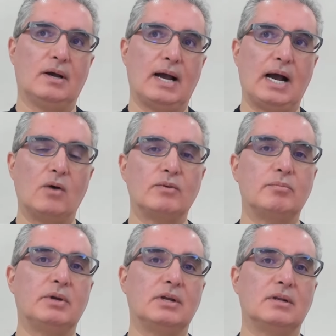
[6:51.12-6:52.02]
how
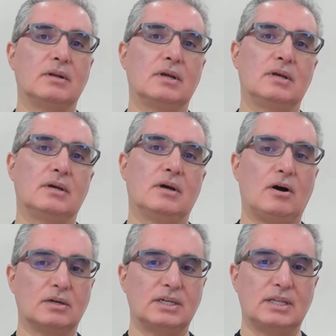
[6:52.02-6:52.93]
we've been
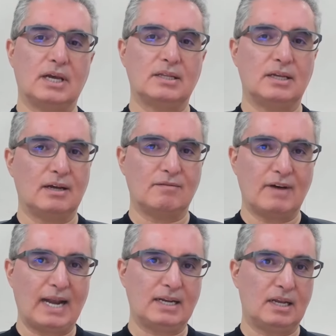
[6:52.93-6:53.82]
architecting and
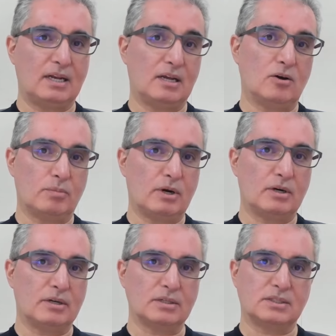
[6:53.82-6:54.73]
validating our
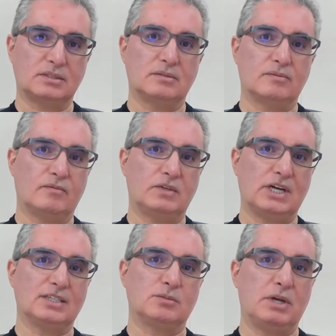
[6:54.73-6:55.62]
products, which
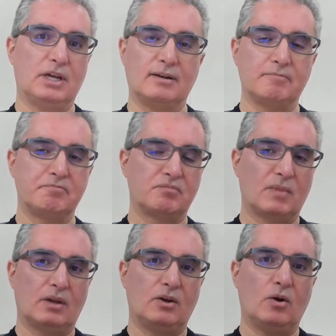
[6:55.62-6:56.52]
has been,
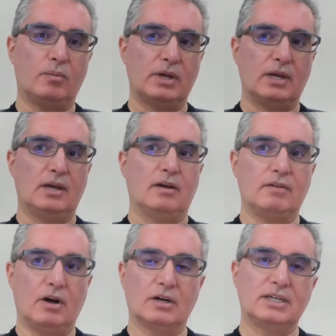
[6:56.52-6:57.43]
you know,
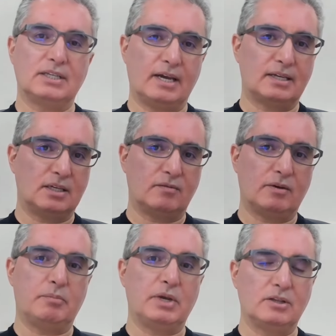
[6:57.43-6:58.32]
we architected,
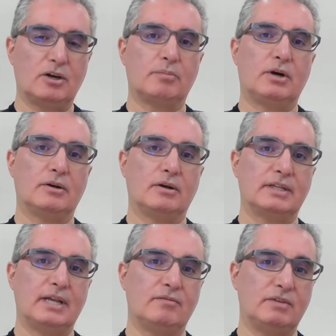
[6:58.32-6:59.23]
we build our
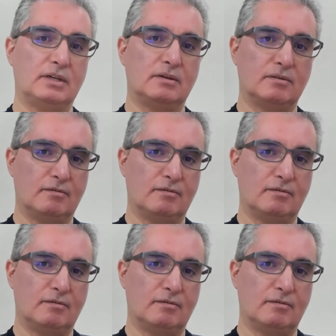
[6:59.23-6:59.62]
product, then we